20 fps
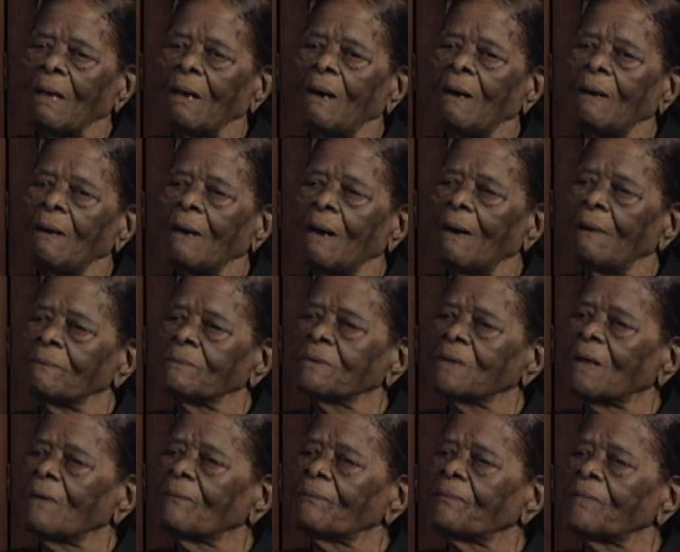I was out
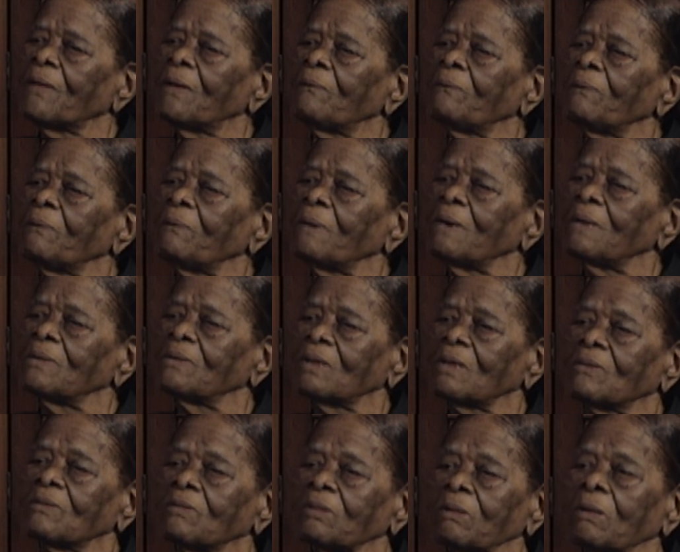there, as I
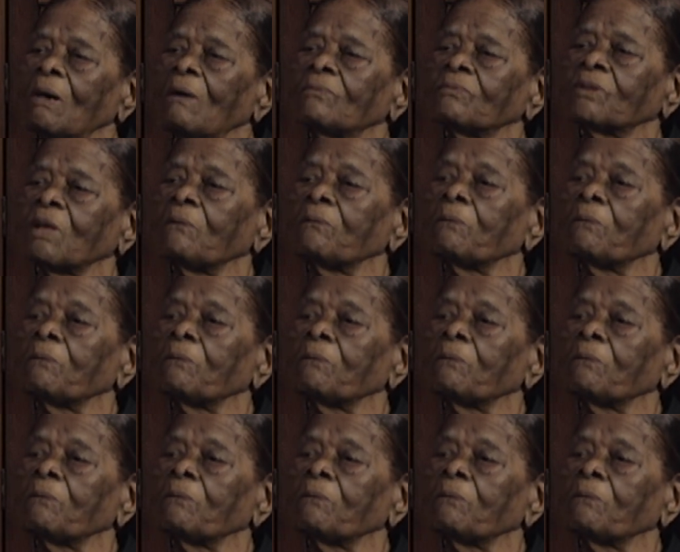say, with